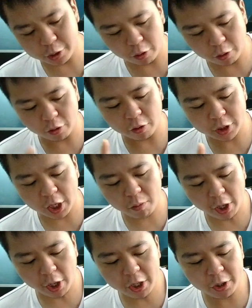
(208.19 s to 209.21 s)
So turn
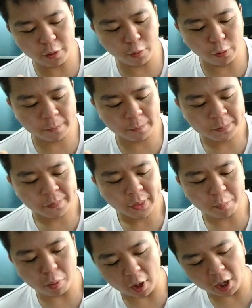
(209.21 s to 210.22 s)
1, you
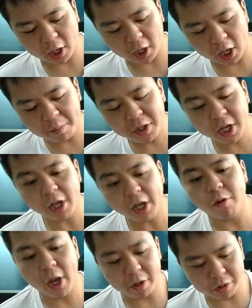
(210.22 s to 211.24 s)
put a Calamity card,
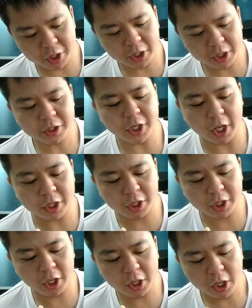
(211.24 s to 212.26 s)
you end your turn. Second
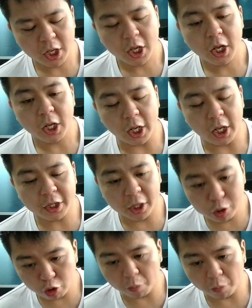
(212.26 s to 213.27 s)
turn, then
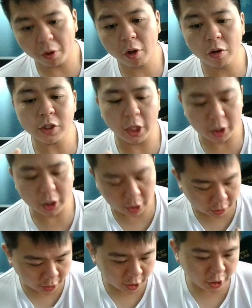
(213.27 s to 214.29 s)
turn 2, your opponent goes. Then third
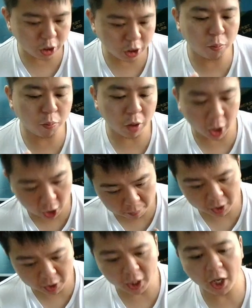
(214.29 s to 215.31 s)
turn, you put a
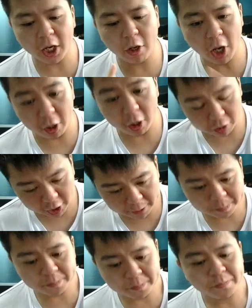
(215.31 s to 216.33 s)
Calamity card, then you end your turn.